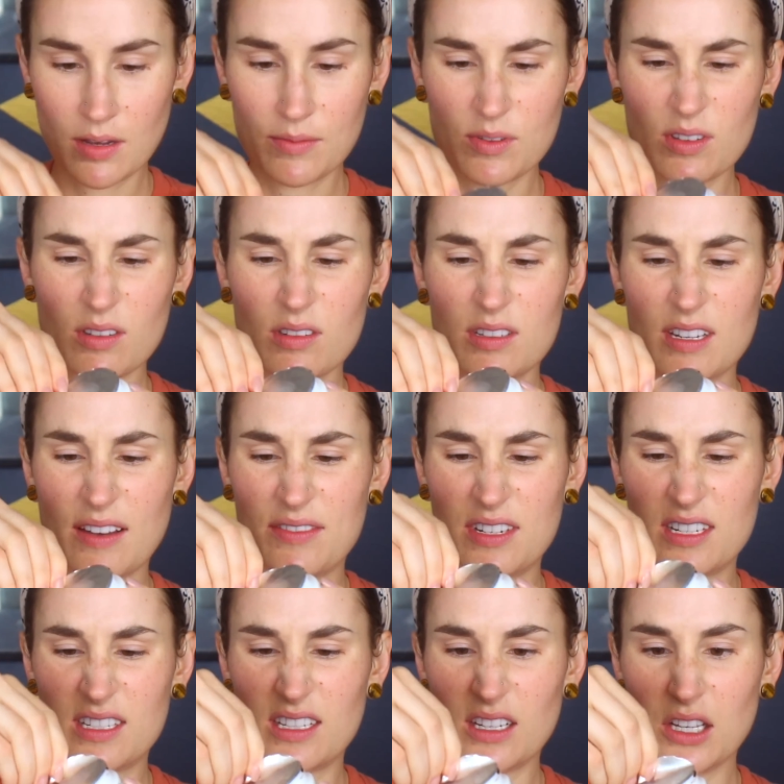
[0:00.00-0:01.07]
Comes with a little
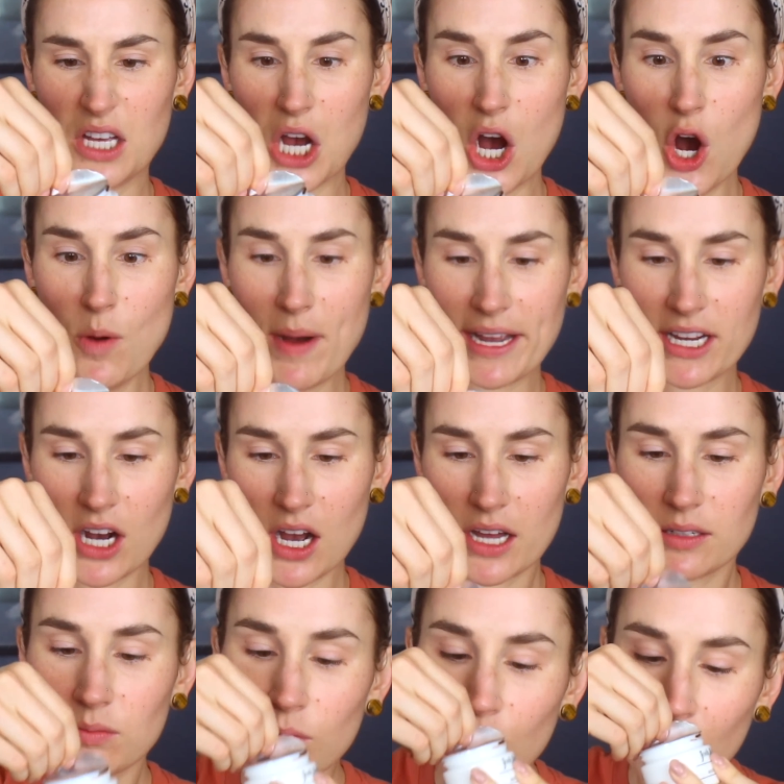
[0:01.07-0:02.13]
safety seal. Oh my
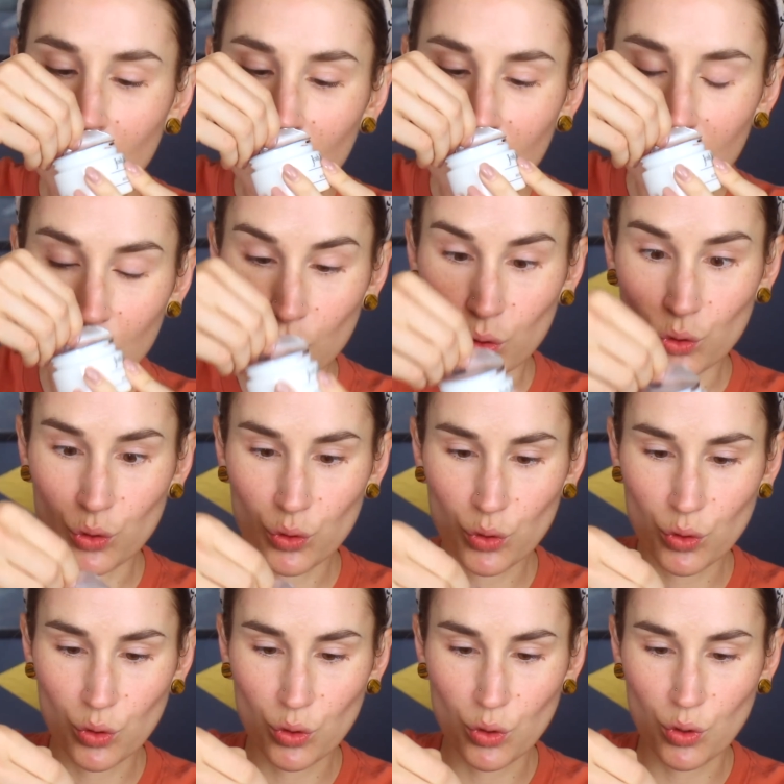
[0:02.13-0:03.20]
god.
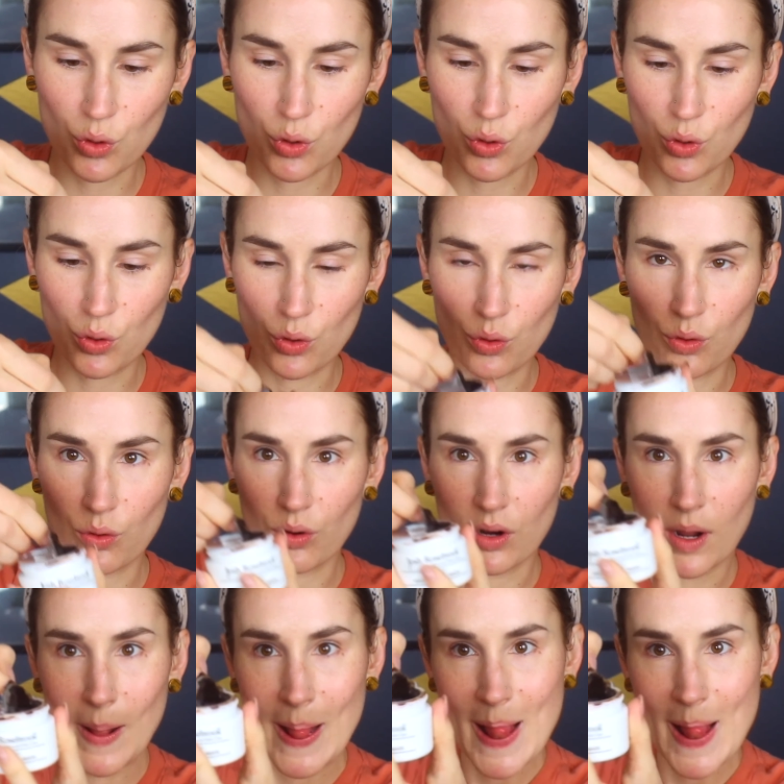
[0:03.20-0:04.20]
Ooh.